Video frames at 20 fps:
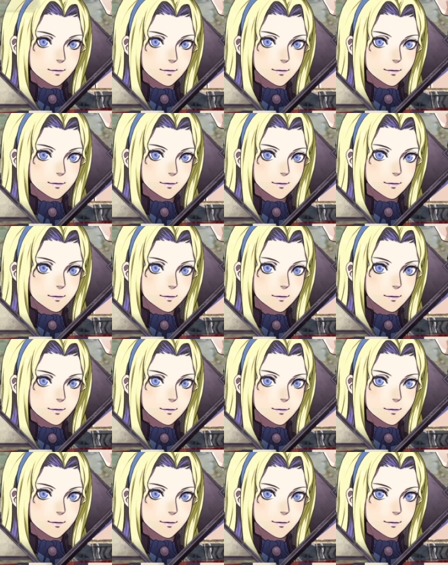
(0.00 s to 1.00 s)

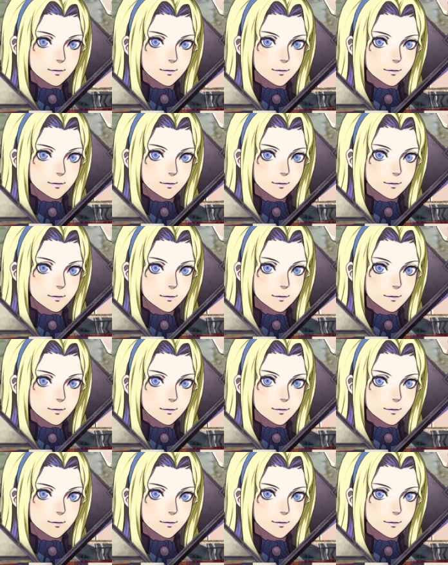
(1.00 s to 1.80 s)
(no one is talking)